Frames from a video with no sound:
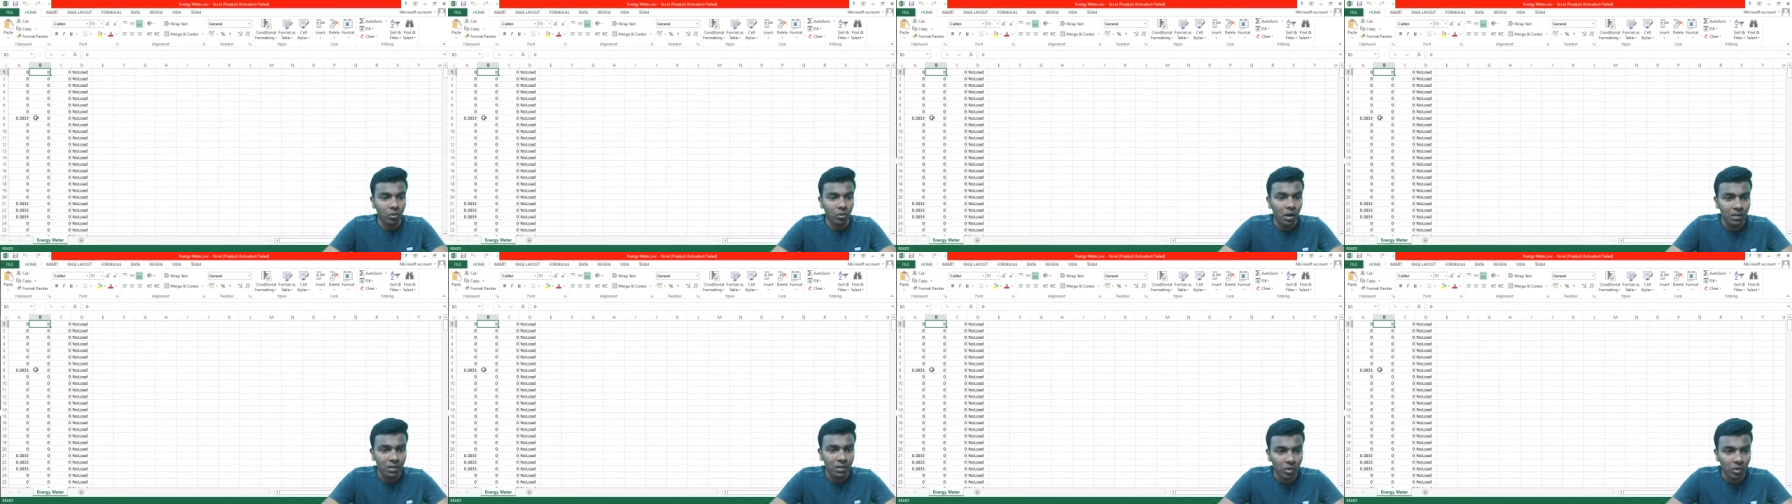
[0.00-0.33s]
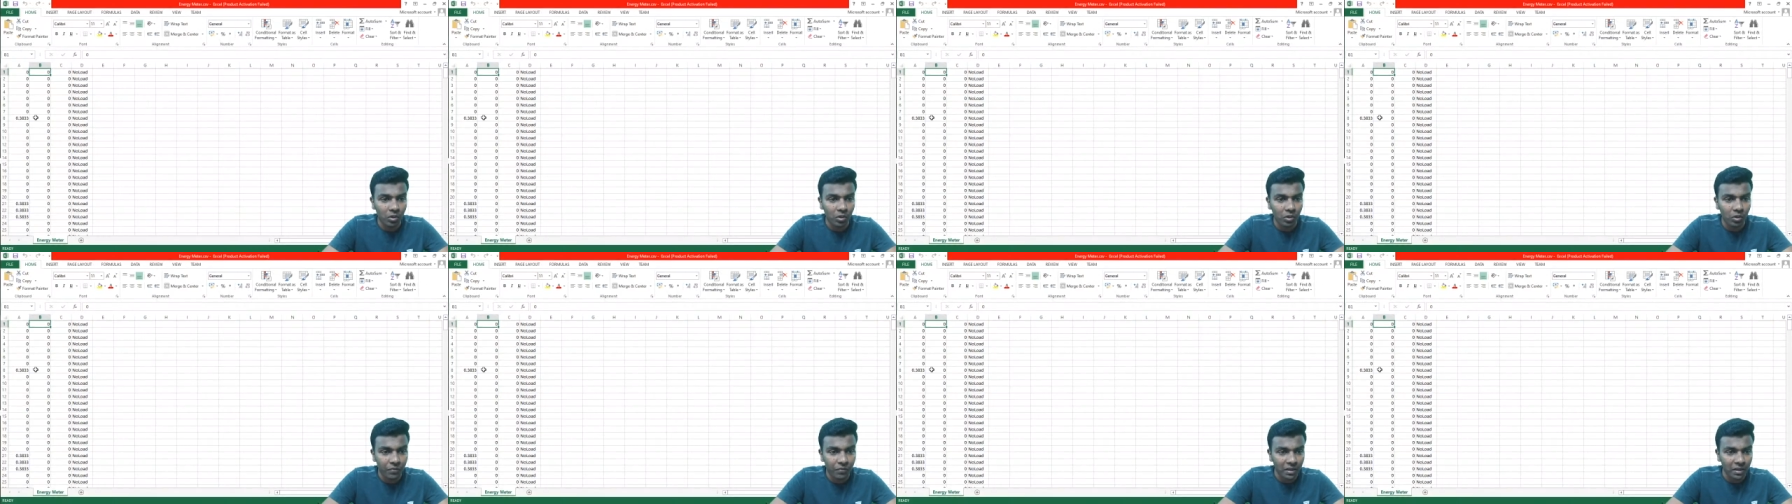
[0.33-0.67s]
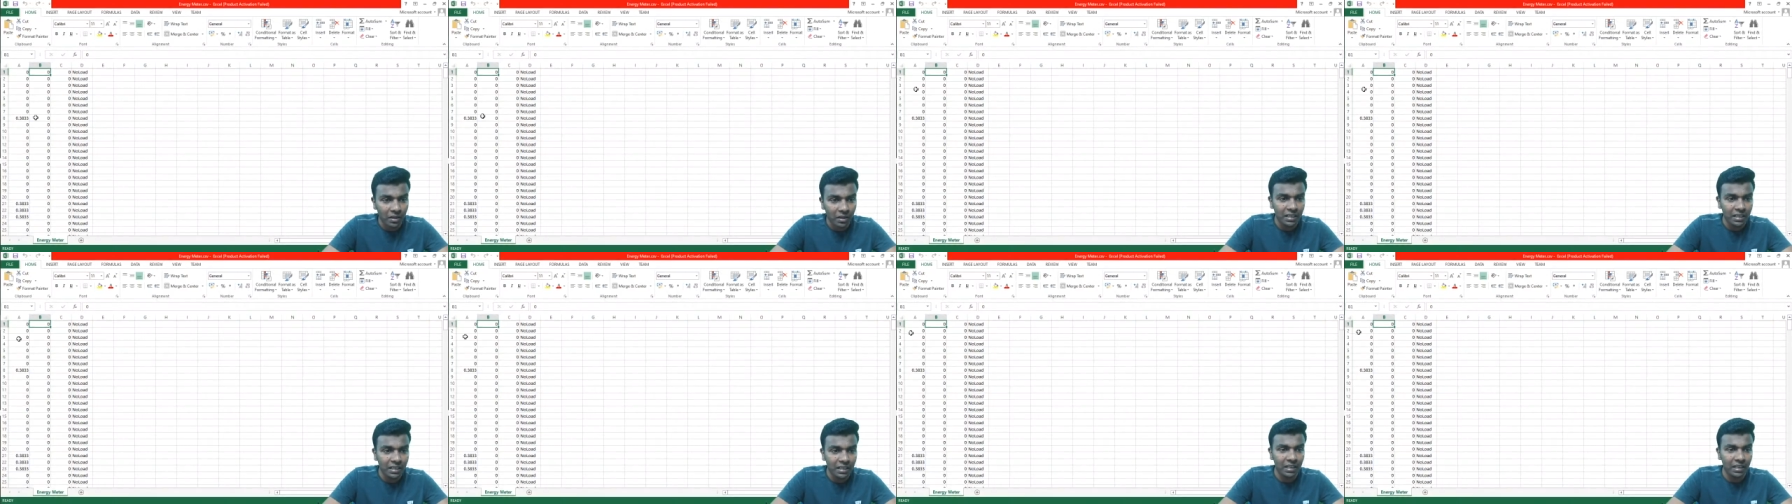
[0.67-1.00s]
so if you are
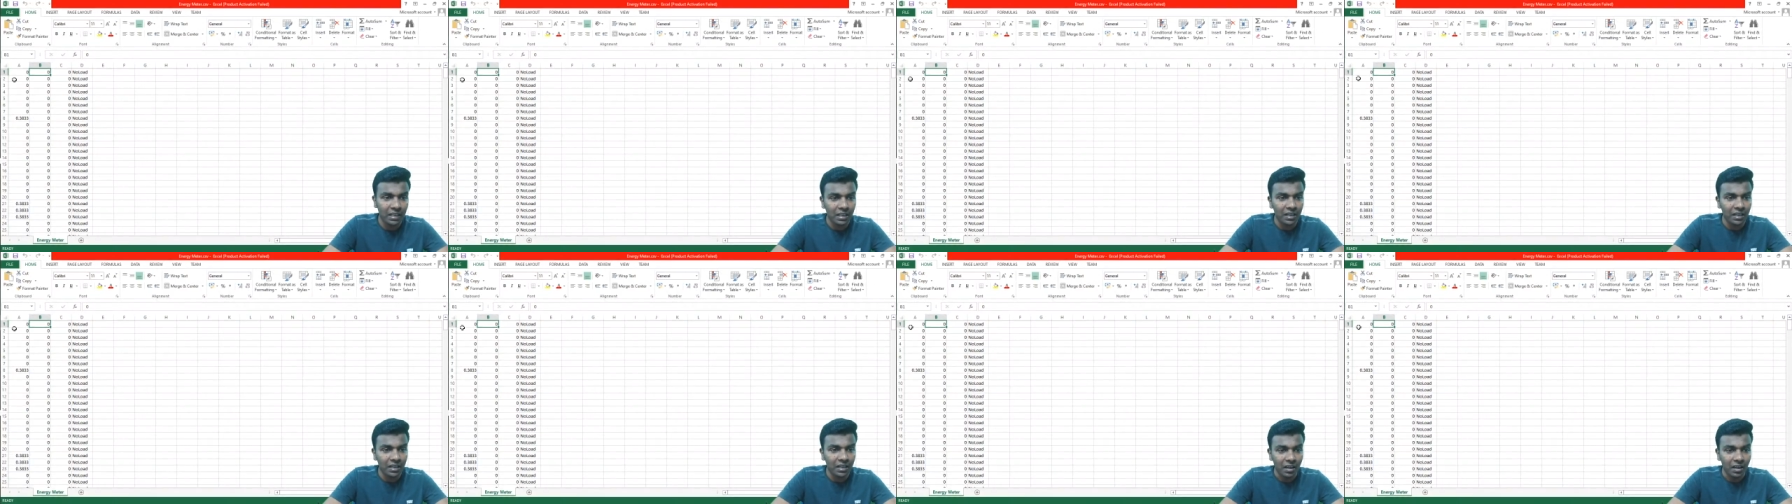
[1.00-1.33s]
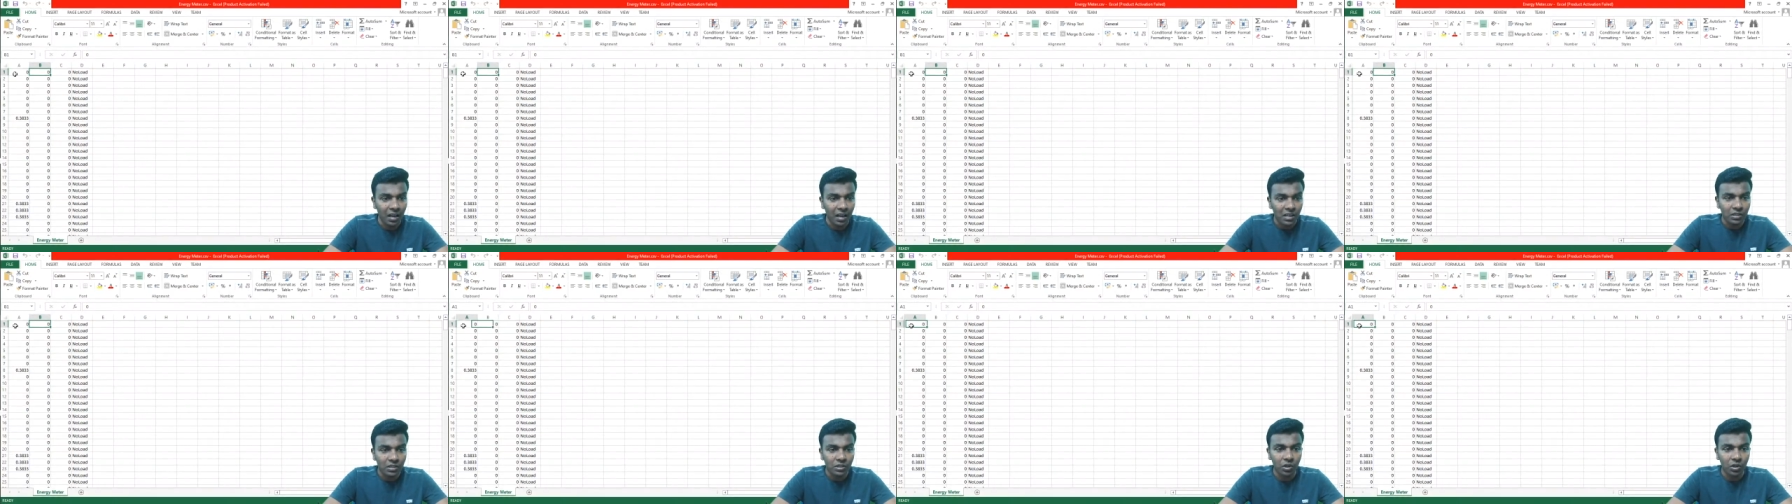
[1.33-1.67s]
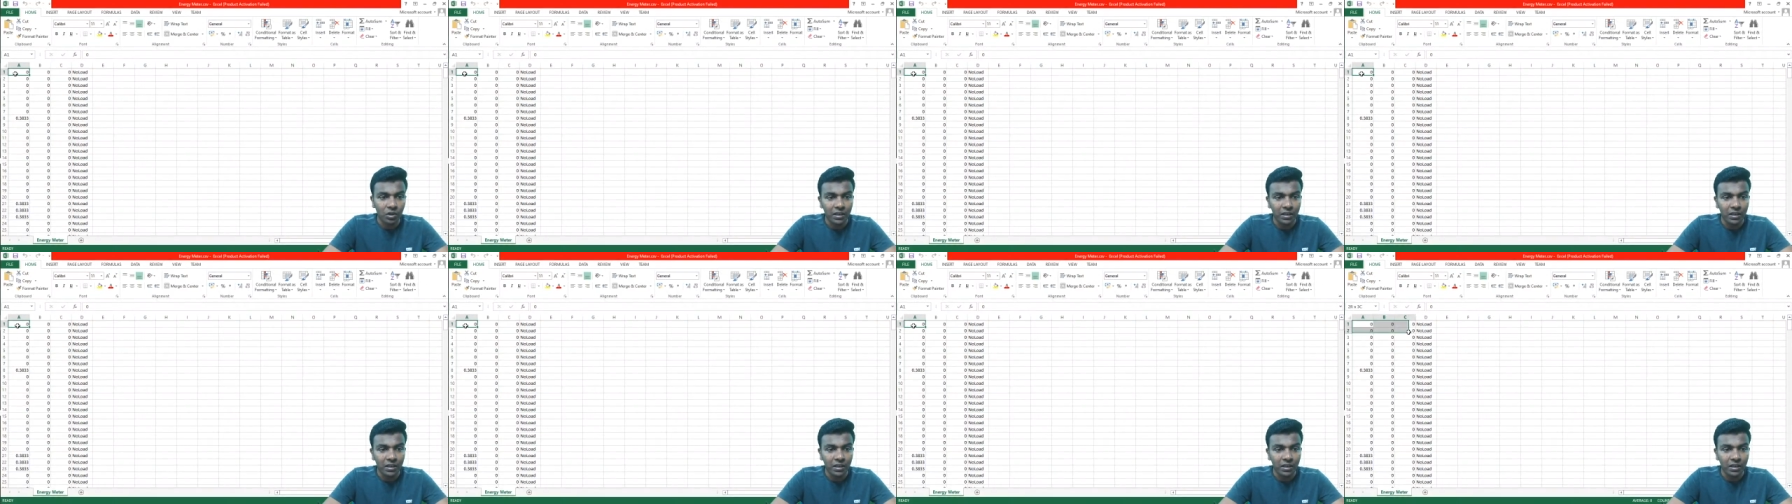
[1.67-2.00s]
seeing here, so it
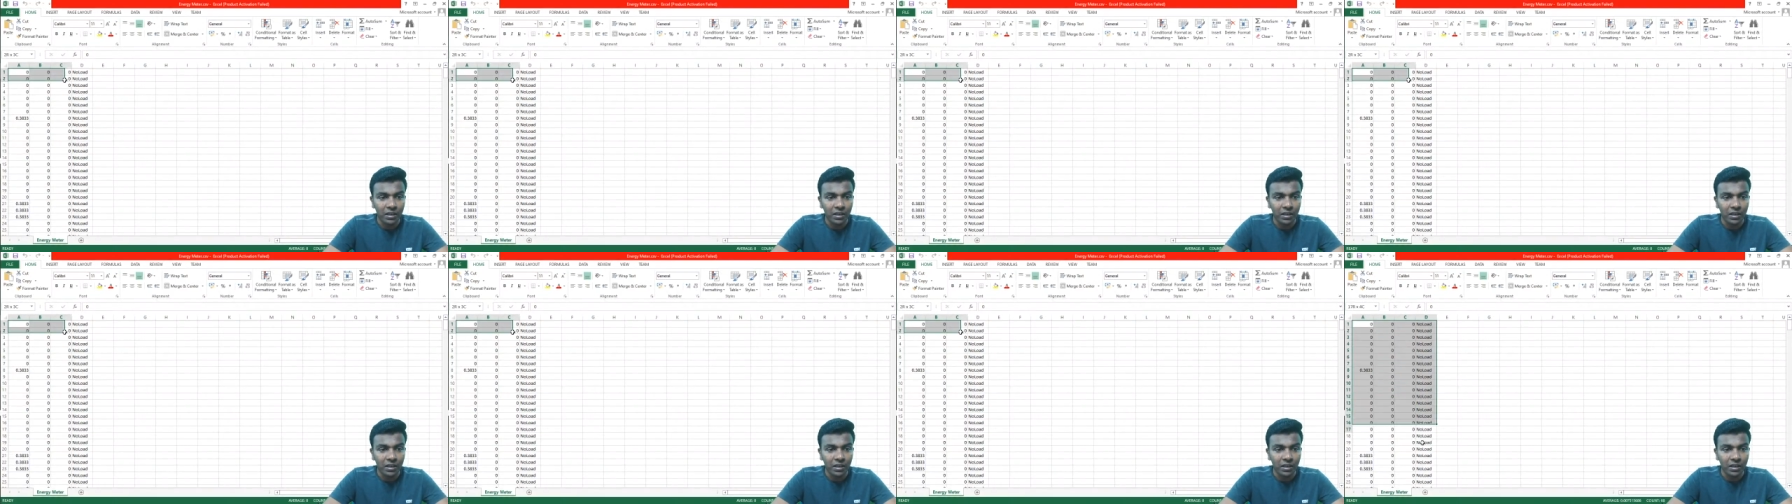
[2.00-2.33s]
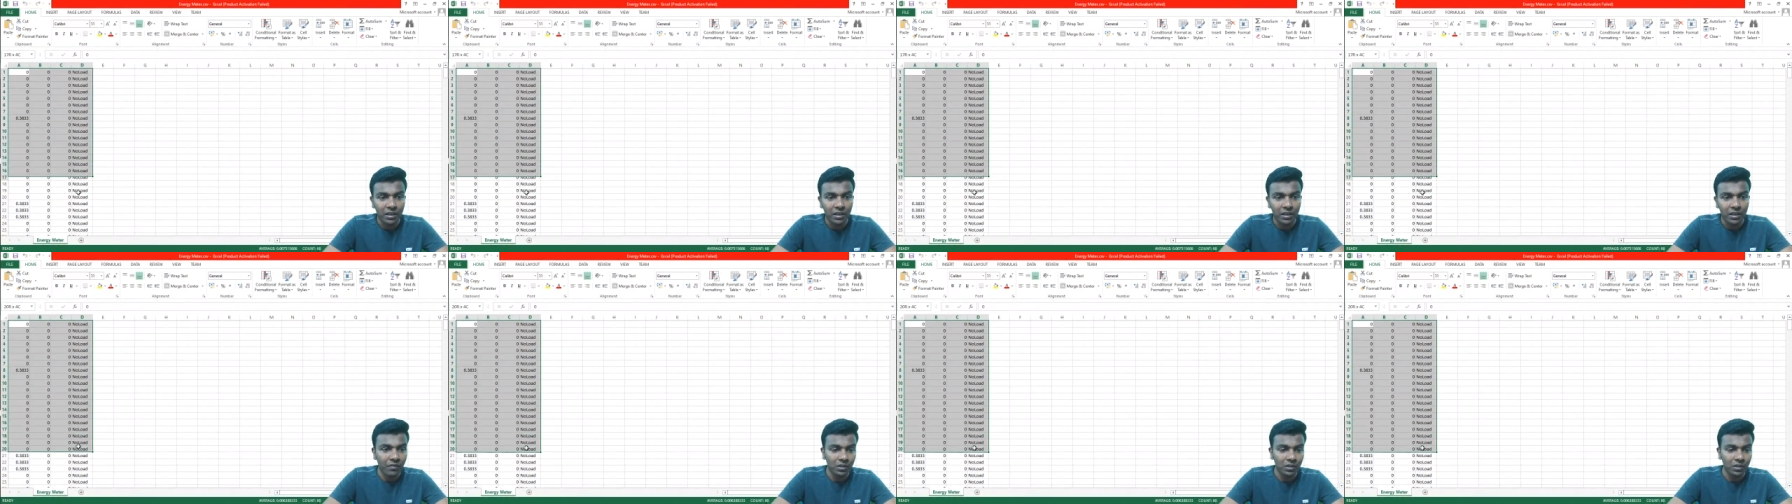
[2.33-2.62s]
is the first value,